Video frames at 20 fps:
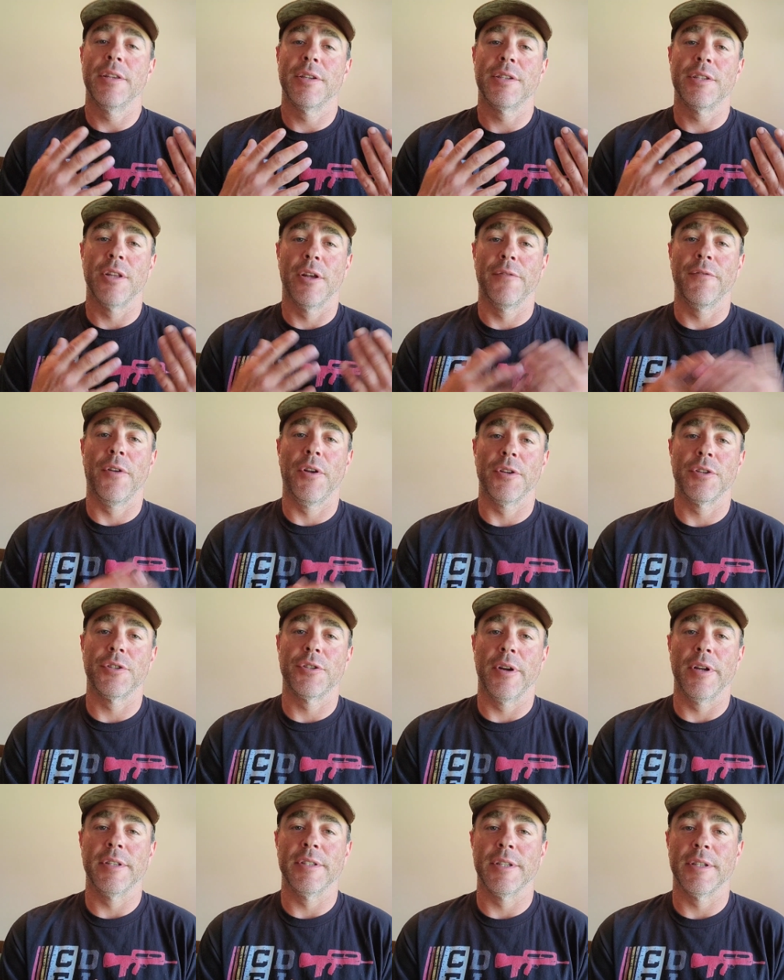this stuff all
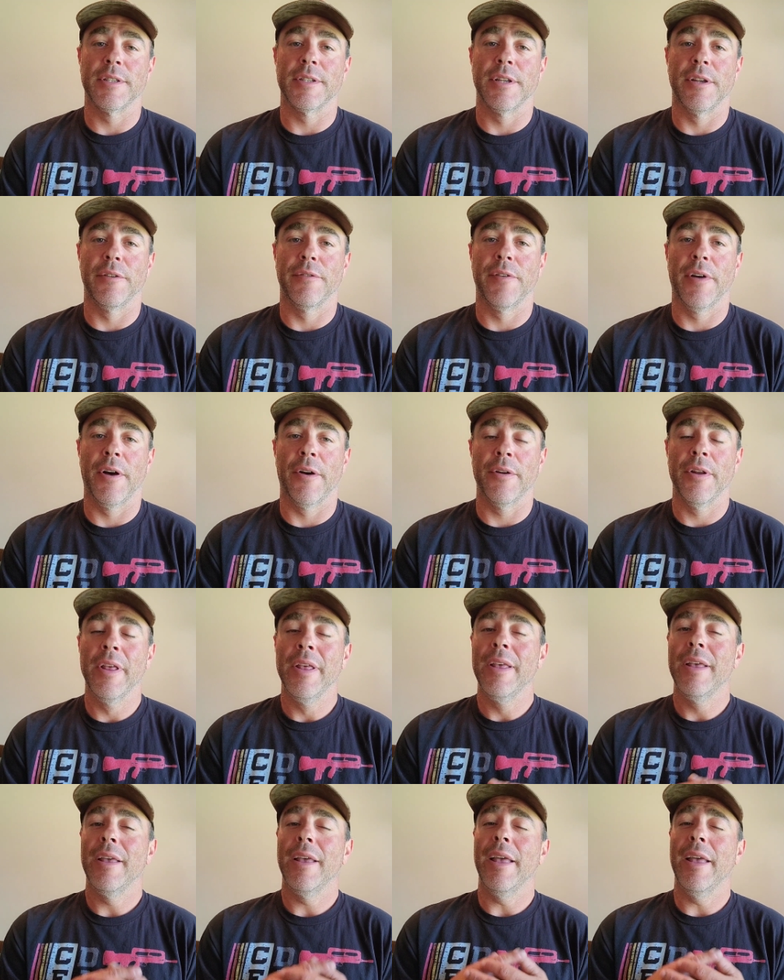straightens itself out.